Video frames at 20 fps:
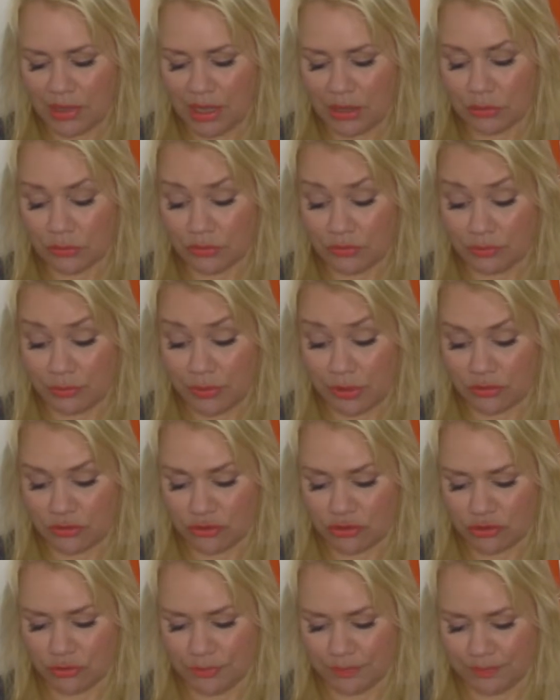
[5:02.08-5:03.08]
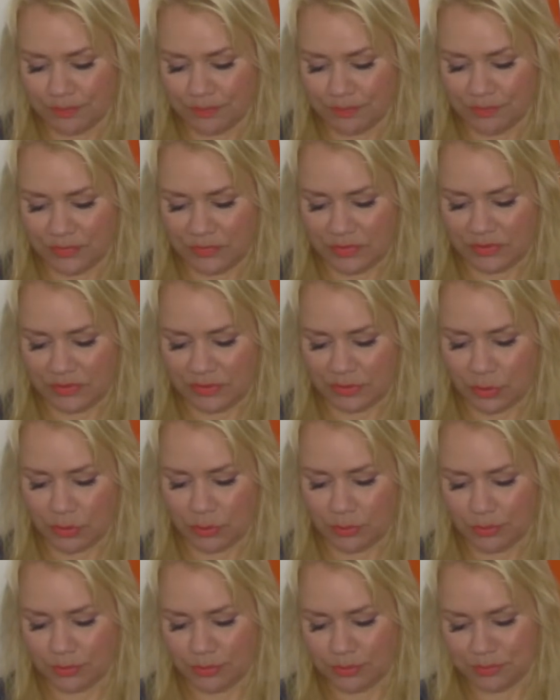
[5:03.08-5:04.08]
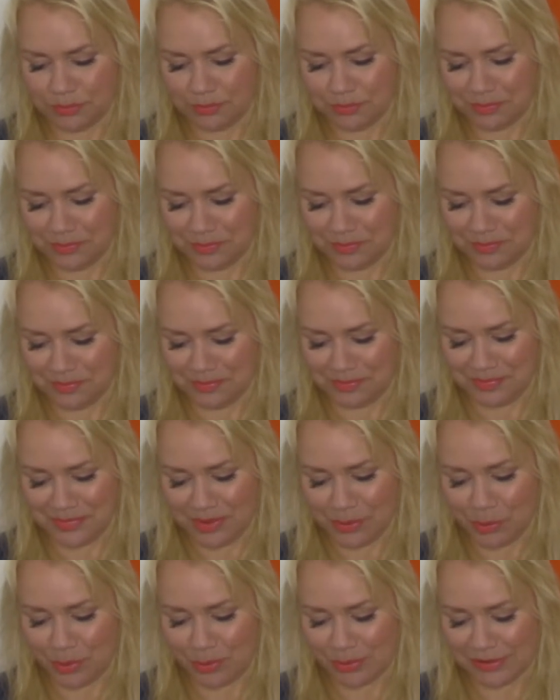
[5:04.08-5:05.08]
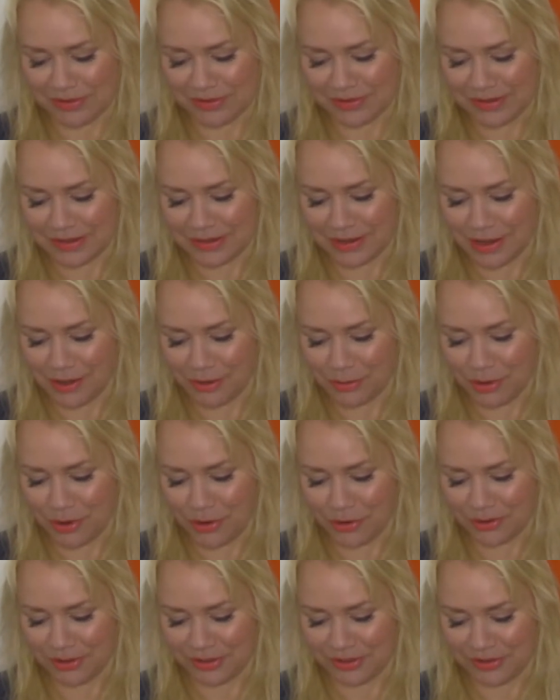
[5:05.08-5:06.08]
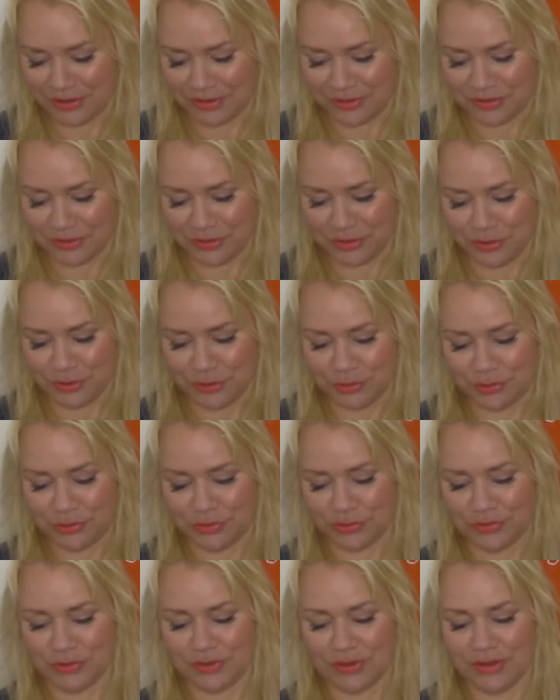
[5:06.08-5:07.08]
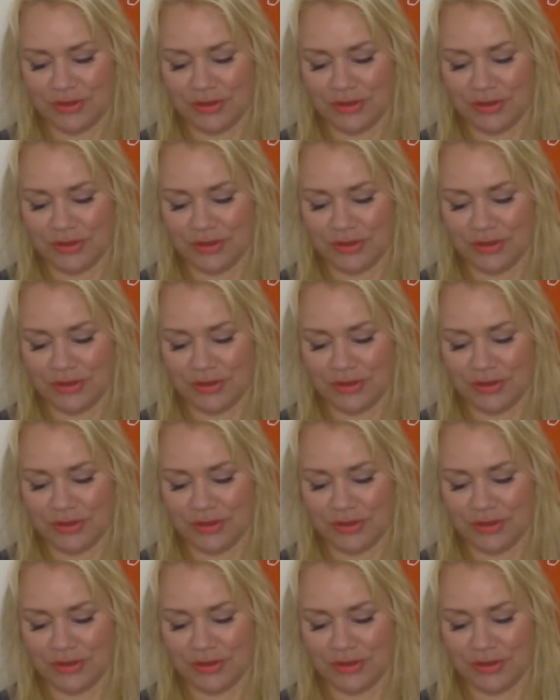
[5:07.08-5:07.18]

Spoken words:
powder brush, so we will see how hard it is to use.